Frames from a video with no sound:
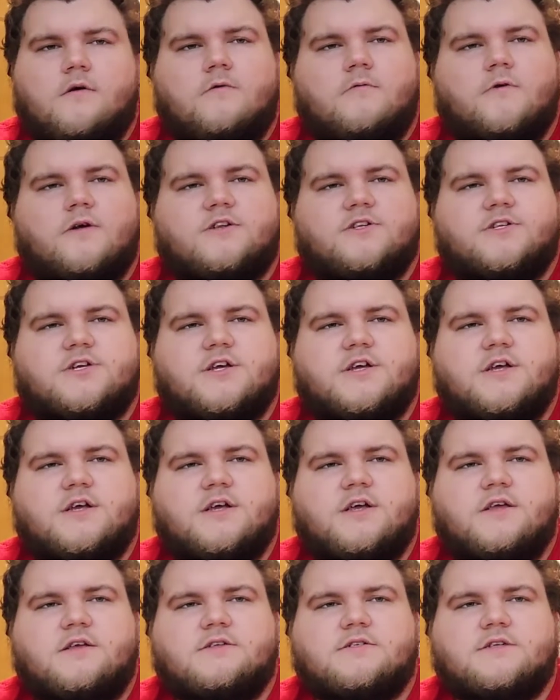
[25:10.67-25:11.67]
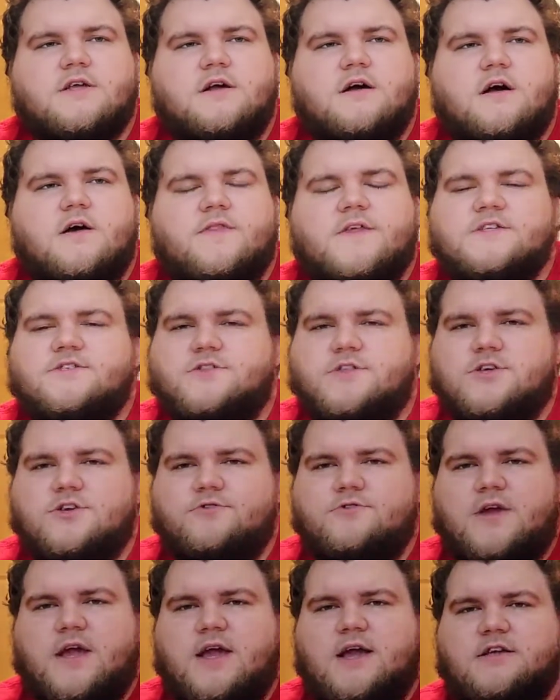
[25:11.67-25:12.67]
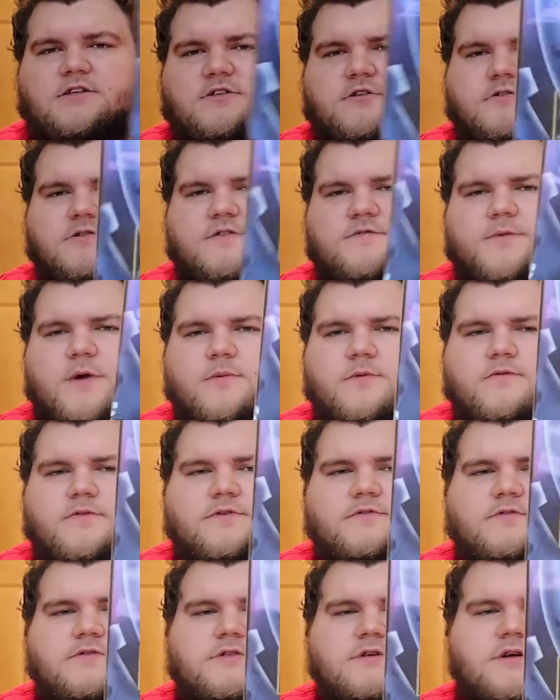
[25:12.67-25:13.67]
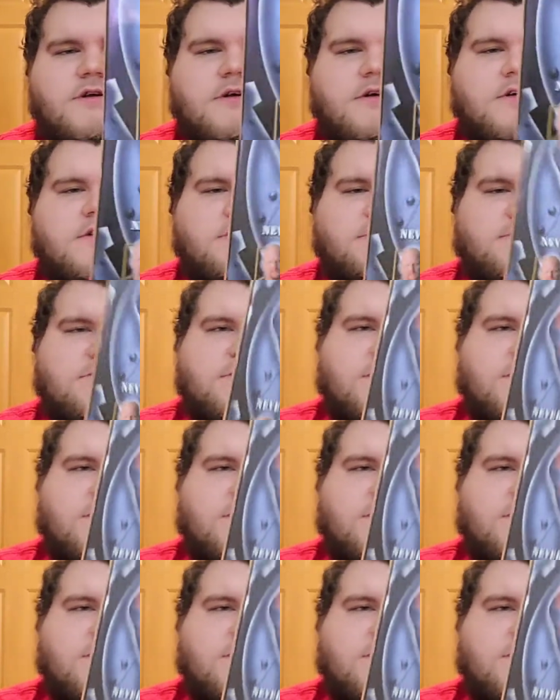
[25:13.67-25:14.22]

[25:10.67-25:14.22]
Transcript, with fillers: which is, uh, these are the UK exclusive pay-per-views. So